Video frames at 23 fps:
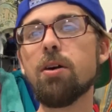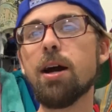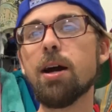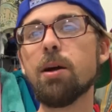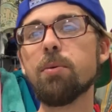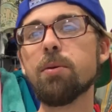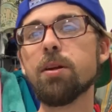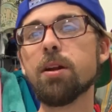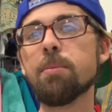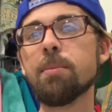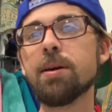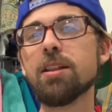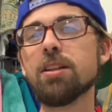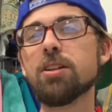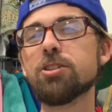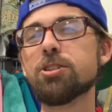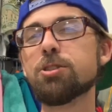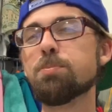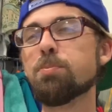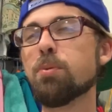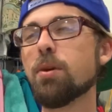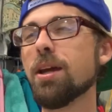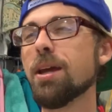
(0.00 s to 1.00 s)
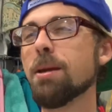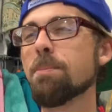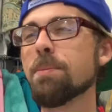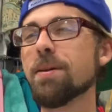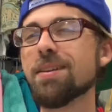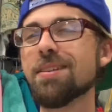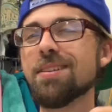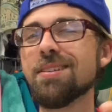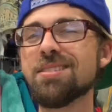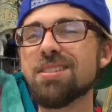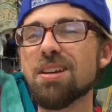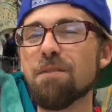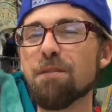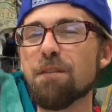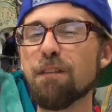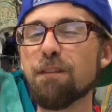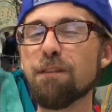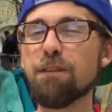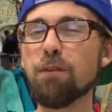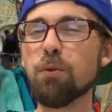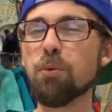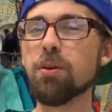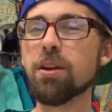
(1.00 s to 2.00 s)
I went on my lunch break, picked these up for
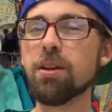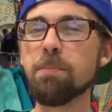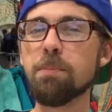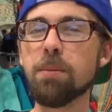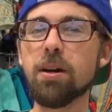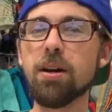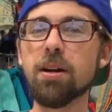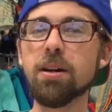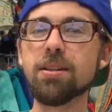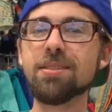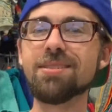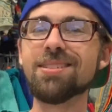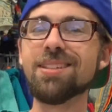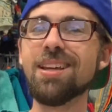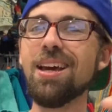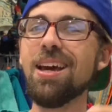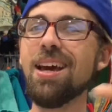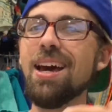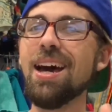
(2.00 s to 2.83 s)
$40.